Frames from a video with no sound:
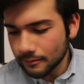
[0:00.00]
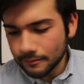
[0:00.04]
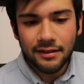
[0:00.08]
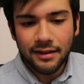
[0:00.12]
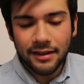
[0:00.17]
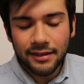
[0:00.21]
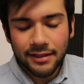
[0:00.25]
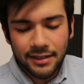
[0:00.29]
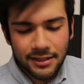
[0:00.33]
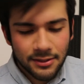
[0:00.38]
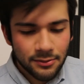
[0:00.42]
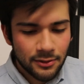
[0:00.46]

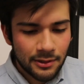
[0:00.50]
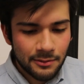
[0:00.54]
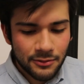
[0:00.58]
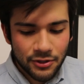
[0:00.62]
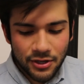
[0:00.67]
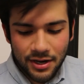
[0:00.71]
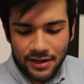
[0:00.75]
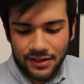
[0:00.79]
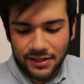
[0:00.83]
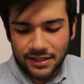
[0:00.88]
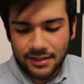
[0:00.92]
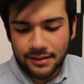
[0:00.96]
I guess what I'm
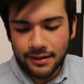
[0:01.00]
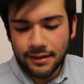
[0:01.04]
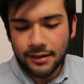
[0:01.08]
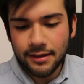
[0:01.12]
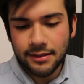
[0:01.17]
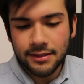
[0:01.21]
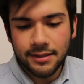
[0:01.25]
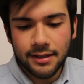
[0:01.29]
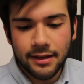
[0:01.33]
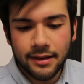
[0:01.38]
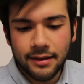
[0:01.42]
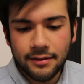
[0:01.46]
trying to say
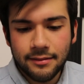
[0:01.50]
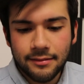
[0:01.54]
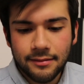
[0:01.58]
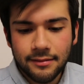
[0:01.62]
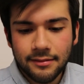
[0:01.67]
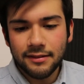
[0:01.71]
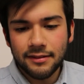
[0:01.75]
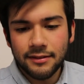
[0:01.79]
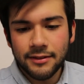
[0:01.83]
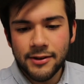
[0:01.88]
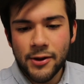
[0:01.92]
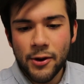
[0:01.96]
is
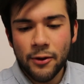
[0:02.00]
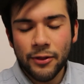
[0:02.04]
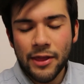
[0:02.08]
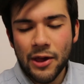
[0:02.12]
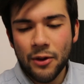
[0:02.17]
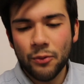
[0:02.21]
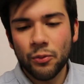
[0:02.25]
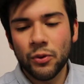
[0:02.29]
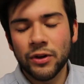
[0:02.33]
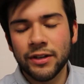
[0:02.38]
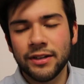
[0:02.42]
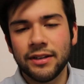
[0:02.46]
that know
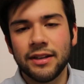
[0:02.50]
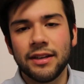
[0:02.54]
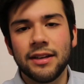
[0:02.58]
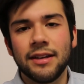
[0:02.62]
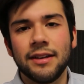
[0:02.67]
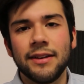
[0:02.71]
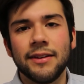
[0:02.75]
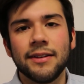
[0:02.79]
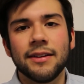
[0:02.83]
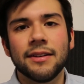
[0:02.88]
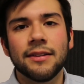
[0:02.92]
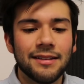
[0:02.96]
that one
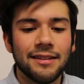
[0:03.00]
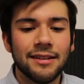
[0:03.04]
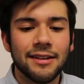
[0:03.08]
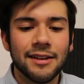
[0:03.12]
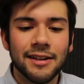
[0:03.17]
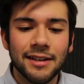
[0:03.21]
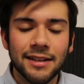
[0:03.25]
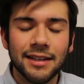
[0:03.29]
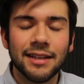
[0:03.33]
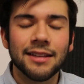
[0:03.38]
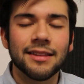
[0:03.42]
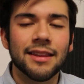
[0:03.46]
day you're
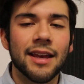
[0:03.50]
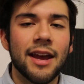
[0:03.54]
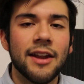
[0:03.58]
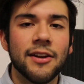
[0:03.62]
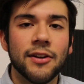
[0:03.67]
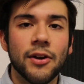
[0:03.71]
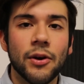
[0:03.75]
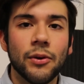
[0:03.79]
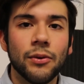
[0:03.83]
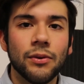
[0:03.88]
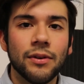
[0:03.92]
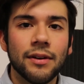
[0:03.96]
gonna get
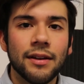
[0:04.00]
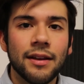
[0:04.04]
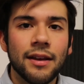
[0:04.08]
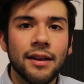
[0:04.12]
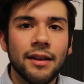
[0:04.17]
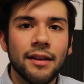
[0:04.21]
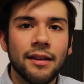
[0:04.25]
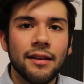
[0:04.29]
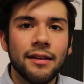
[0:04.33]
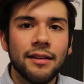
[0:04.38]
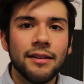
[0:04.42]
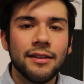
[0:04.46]
that note.
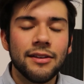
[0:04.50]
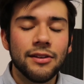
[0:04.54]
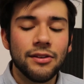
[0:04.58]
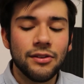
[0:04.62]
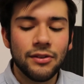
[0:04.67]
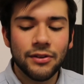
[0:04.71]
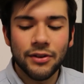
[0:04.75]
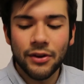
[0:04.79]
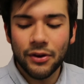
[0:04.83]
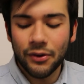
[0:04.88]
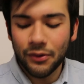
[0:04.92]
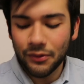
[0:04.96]

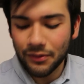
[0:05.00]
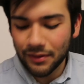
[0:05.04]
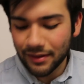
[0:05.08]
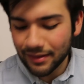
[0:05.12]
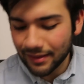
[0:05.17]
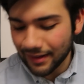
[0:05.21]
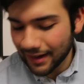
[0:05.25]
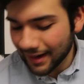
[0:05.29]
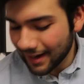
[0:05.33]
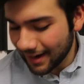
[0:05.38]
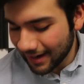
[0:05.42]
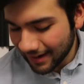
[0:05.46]
You know,
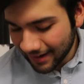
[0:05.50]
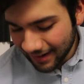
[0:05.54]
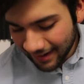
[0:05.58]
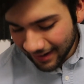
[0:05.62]
like